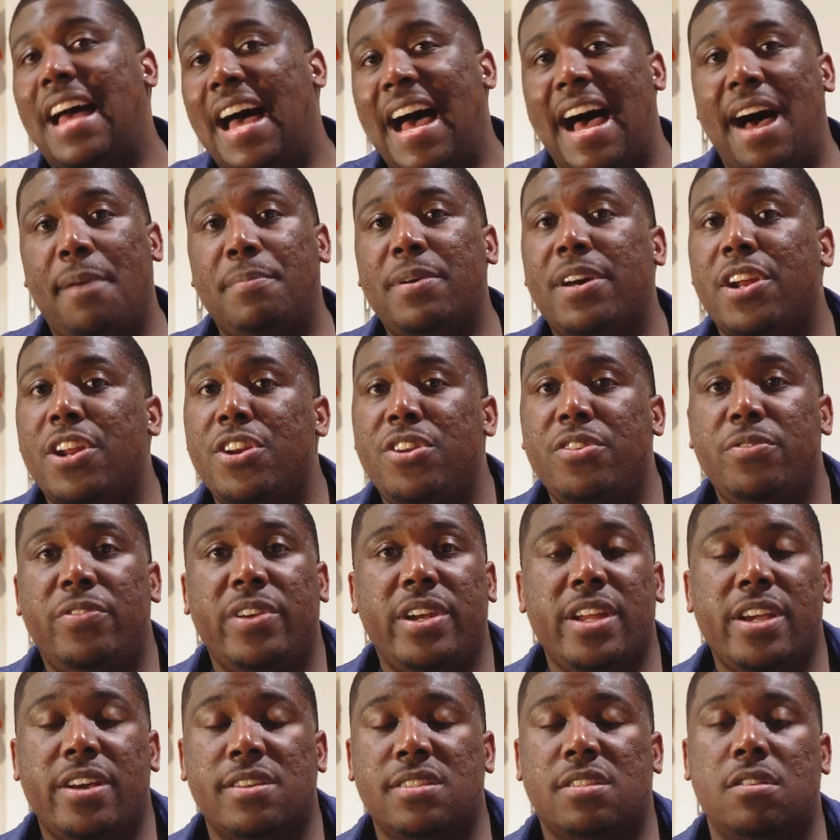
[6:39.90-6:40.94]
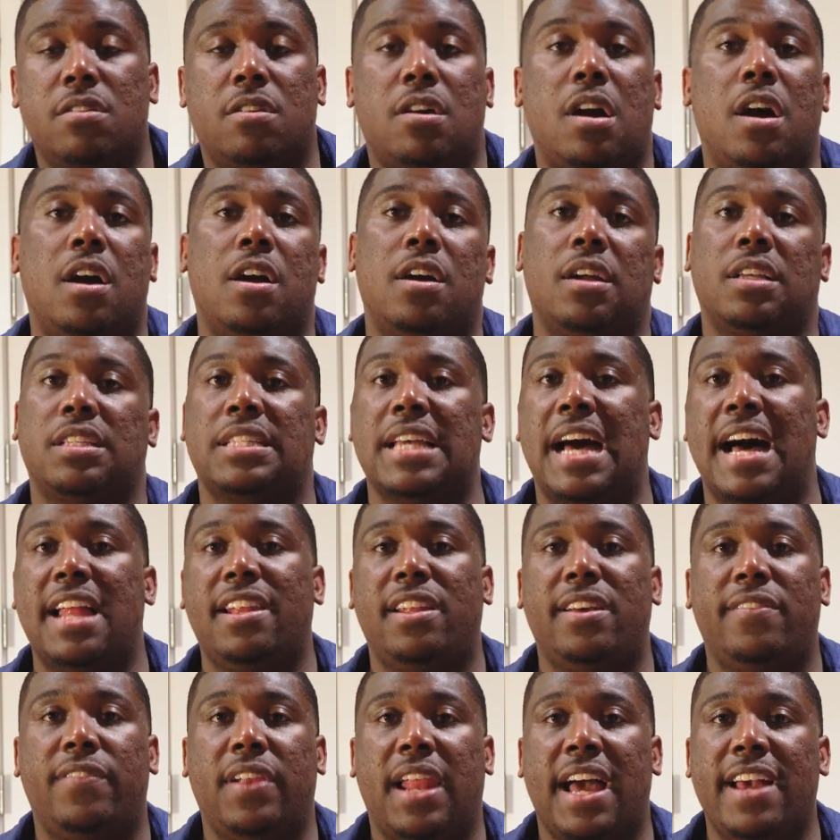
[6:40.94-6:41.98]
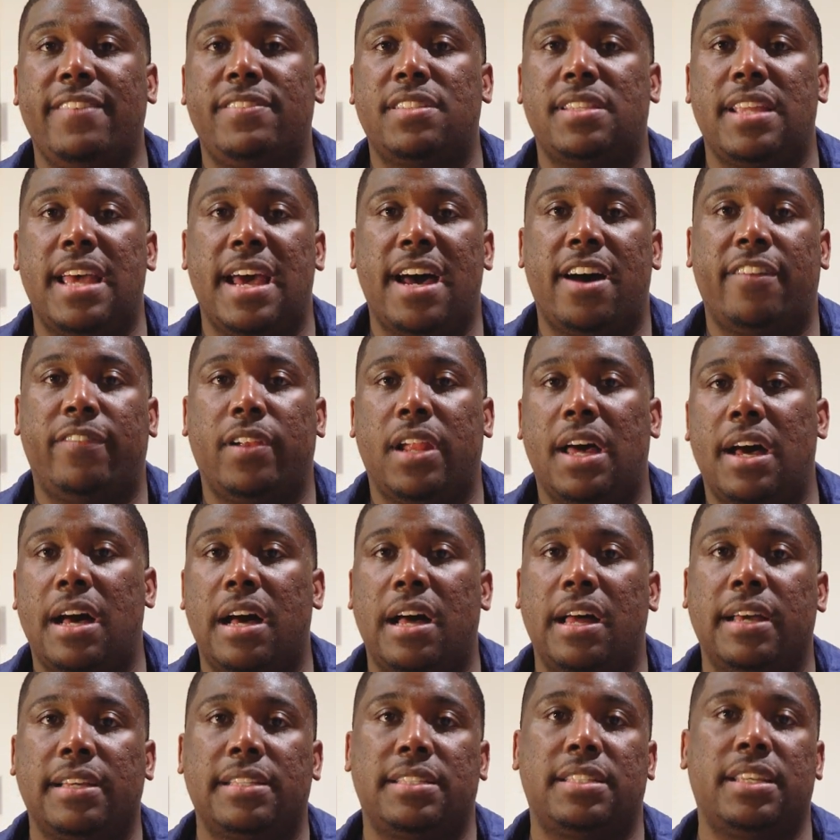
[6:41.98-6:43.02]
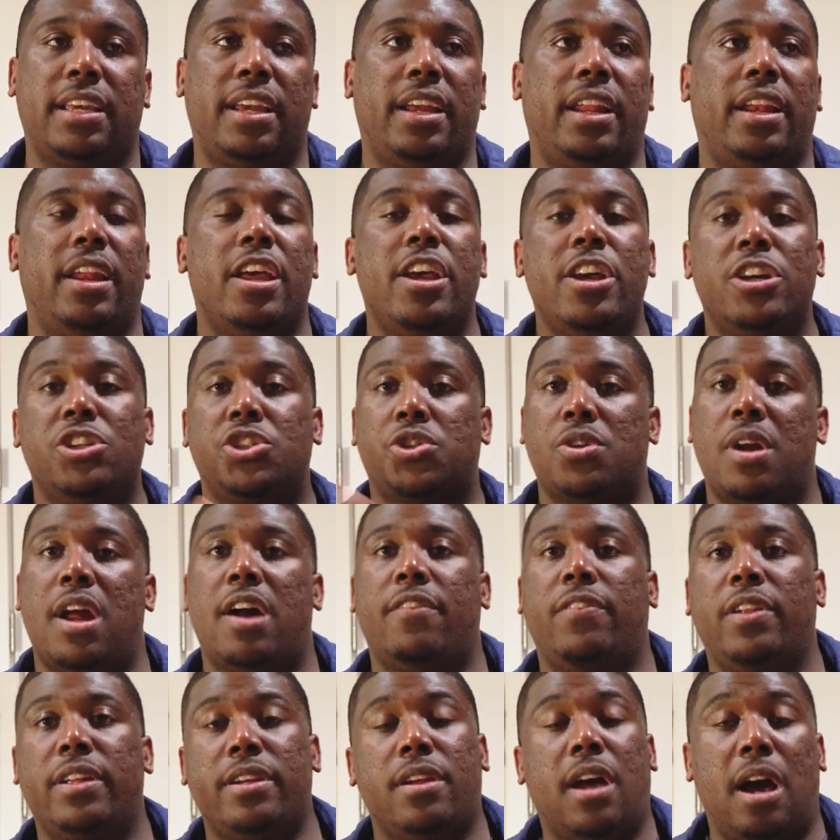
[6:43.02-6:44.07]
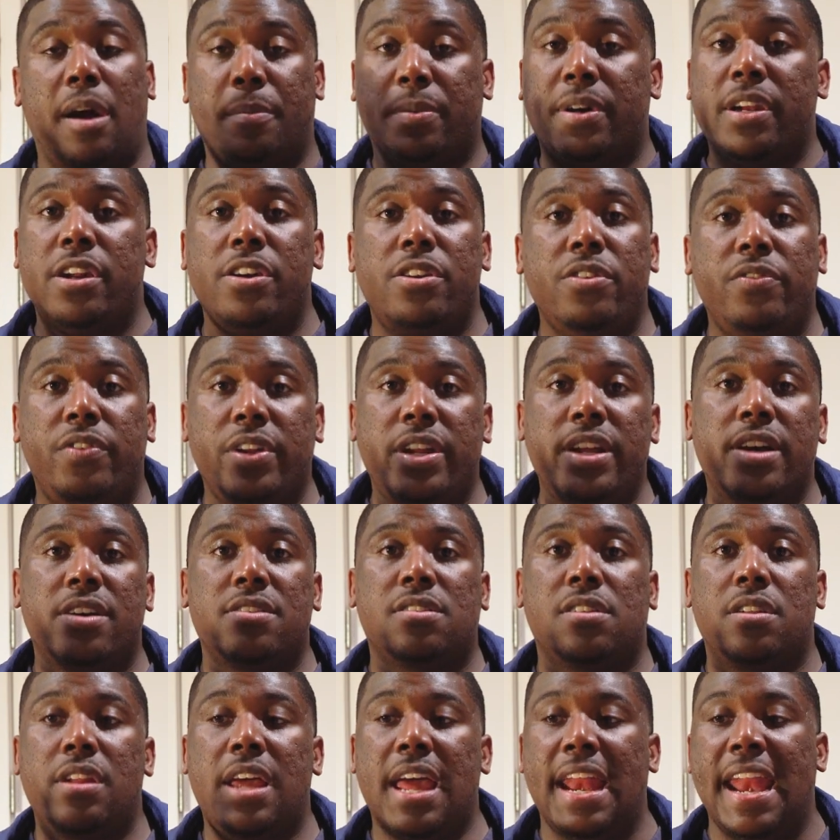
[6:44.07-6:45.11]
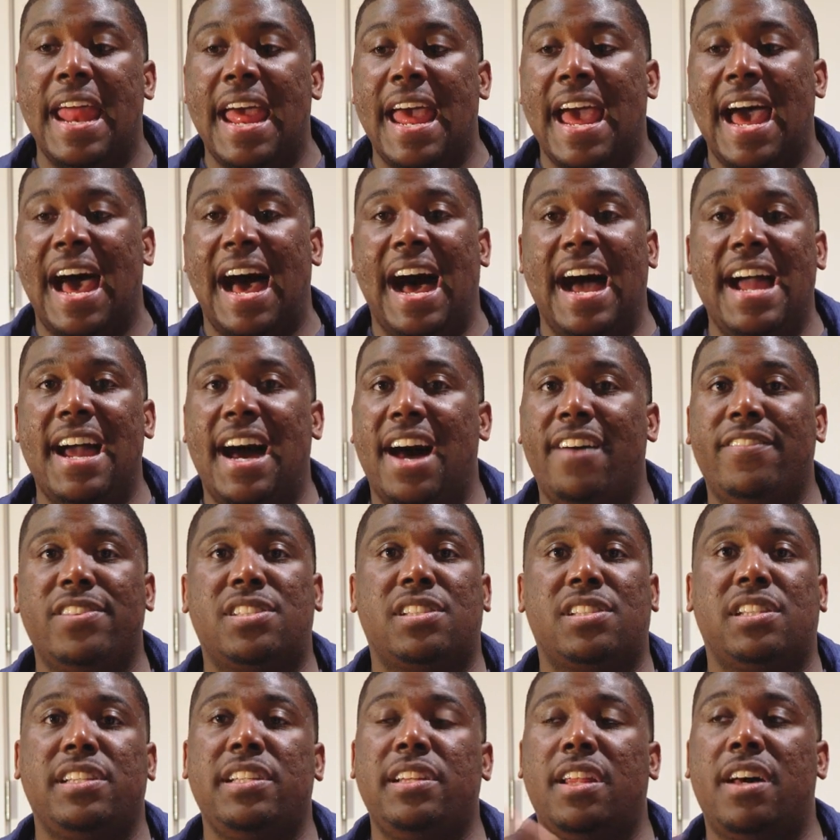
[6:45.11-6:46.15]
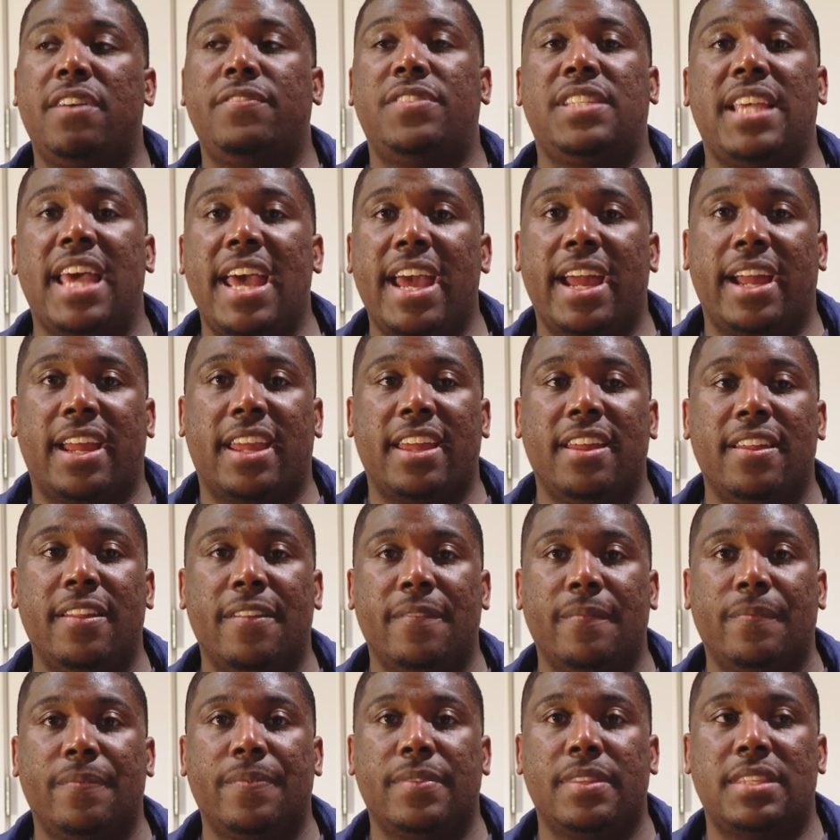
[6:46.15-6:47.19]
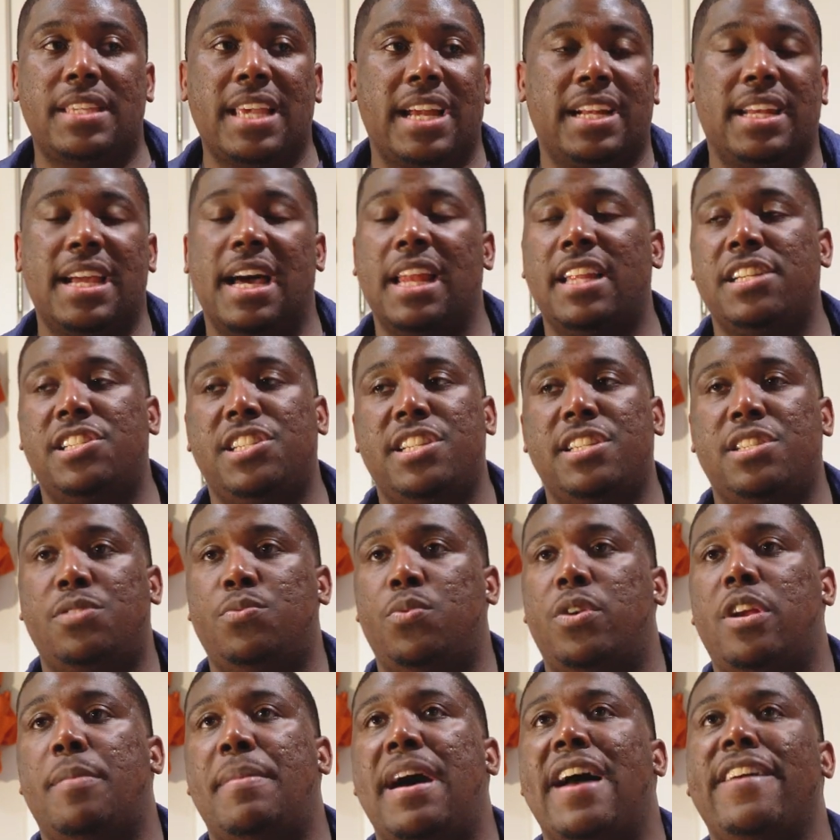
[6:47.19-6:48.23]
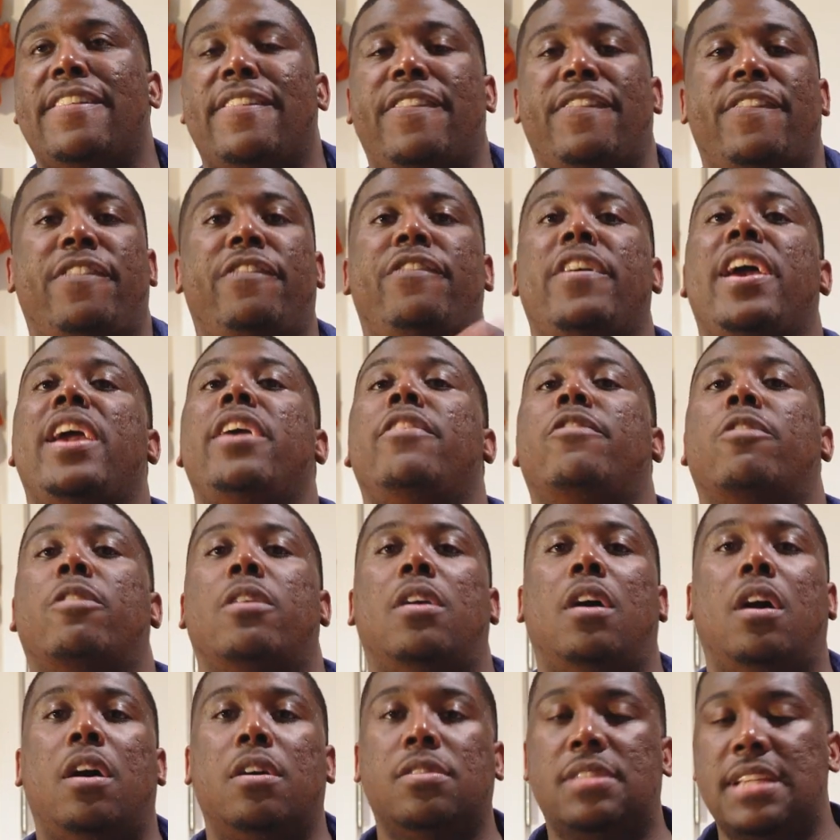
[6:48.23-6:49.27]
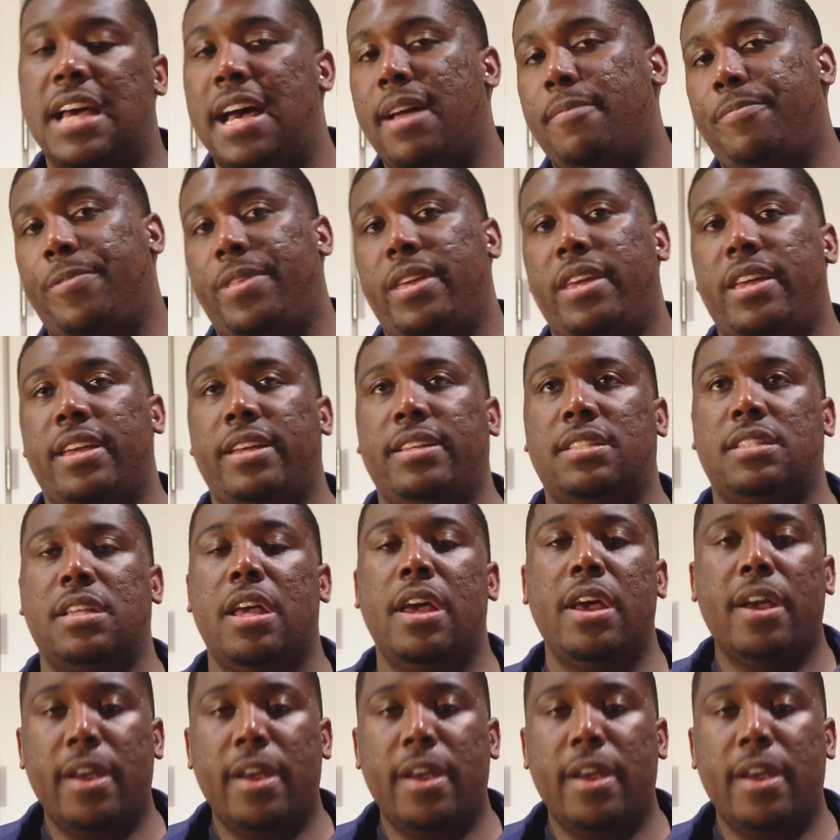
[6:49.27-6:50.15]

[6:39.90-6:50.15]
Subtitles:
I'm gonna do videos on cars. I love lifestyle vlogs and traveling. I'm gonna do videos on that. I obviously love tech. Technology is one of my favorite all-time things